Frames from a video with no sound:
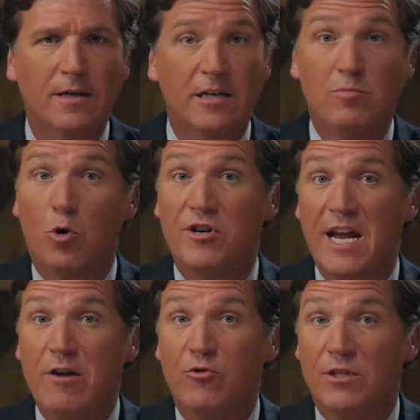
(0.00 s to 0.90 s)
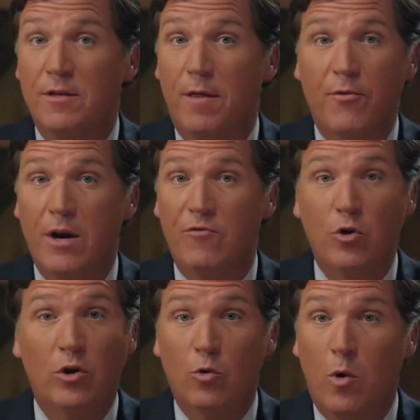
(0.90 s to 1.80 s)
It's more dangerous than the threat of
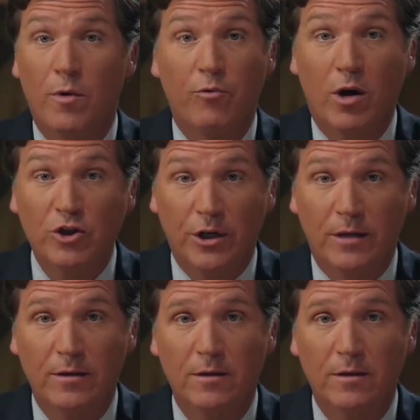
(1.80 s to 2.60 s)
nuclear war with Russia.